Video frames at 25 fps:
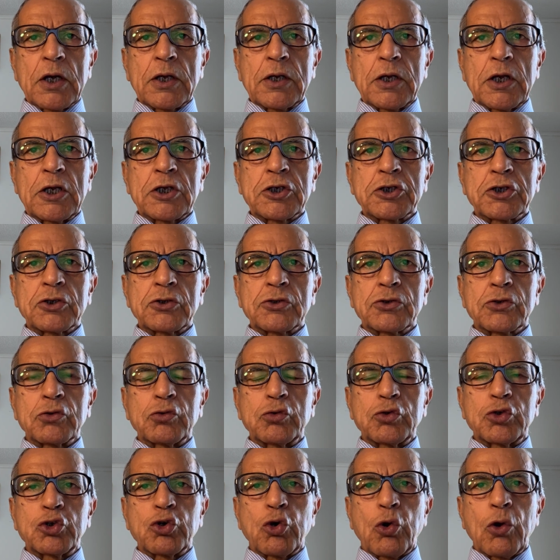nations to
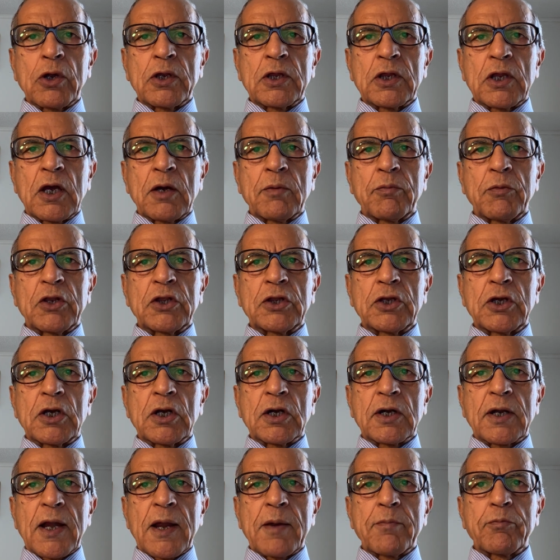join them in the
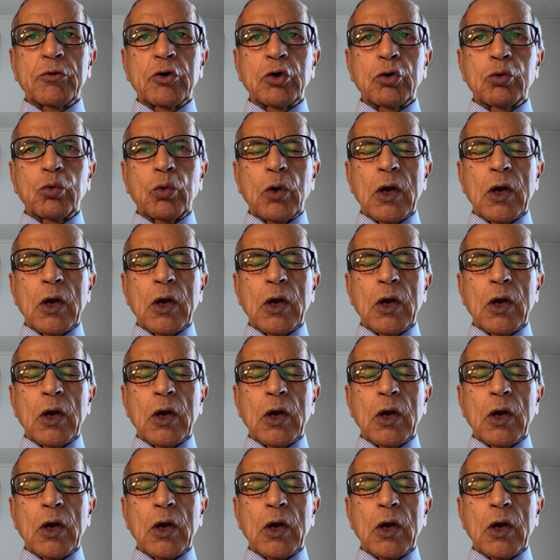attempt to